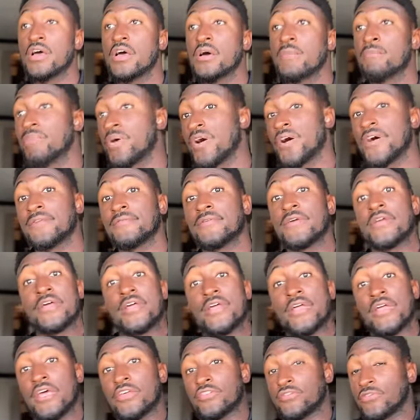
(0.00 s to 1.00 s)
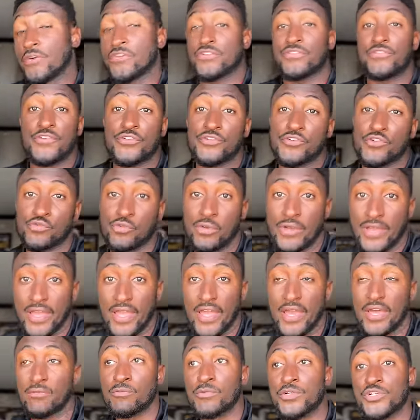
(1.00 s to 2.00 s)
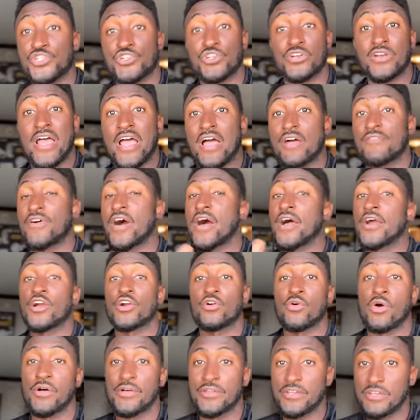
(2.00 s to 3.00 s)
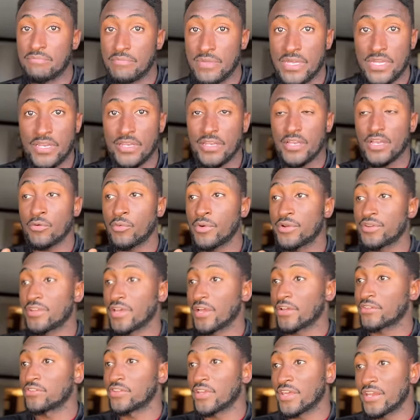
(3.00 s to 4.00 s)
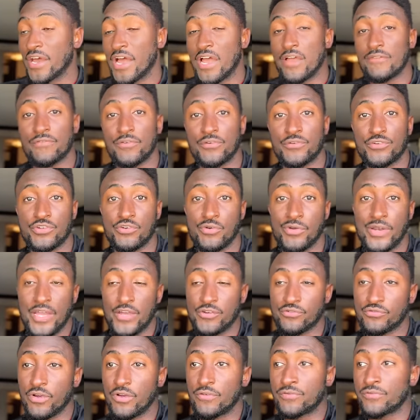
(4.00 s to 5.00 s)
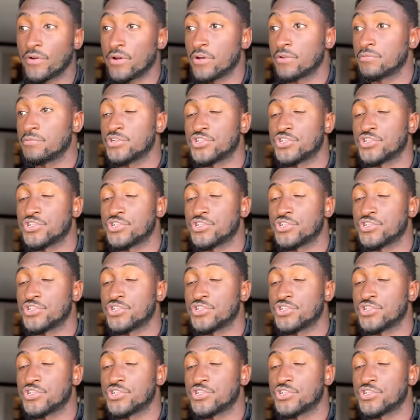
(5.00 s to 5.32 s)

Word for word: But as far as features we'll get, we should have higher quality media when texting an iPhone to an Android phone.